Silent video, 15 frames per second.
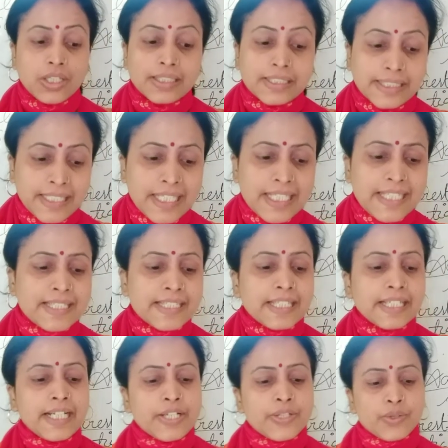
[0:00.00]
These
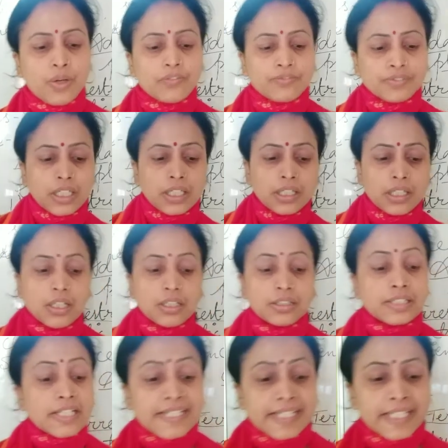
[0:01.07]
seeds of
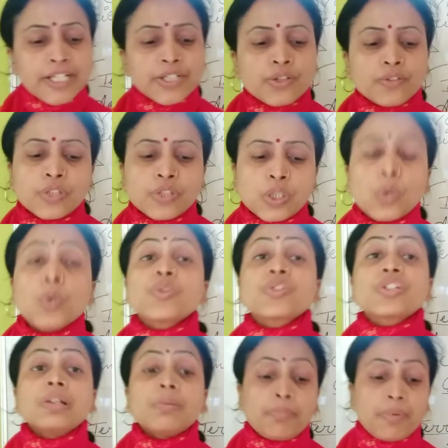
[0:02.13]
the seeds of the
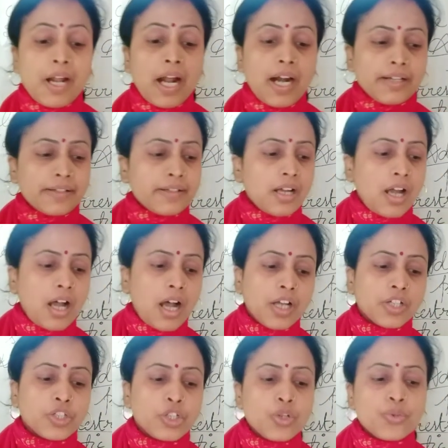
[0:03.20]
coastal plant
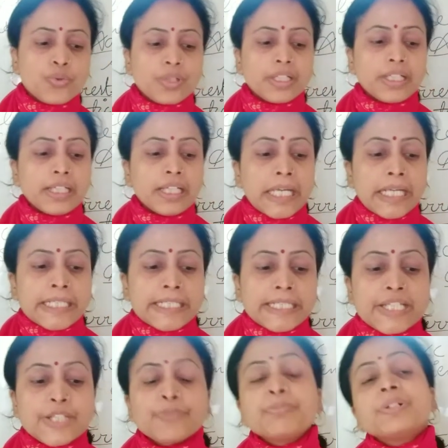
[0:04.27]
are usually
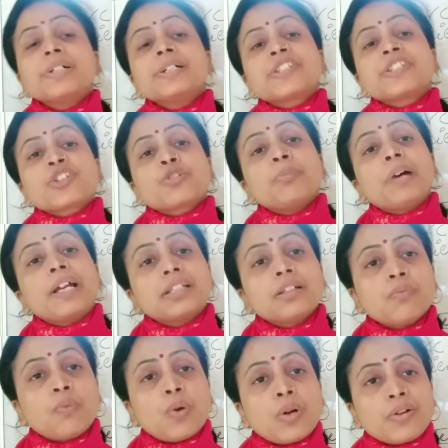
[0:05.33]
dispersed by the
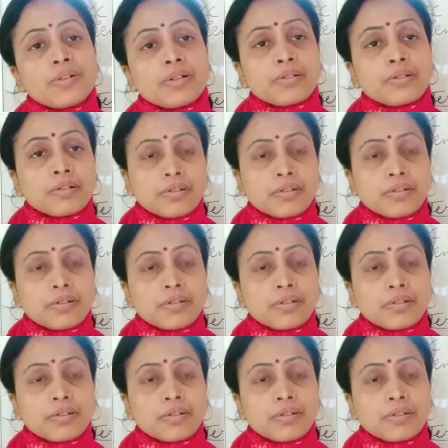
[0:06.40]
water.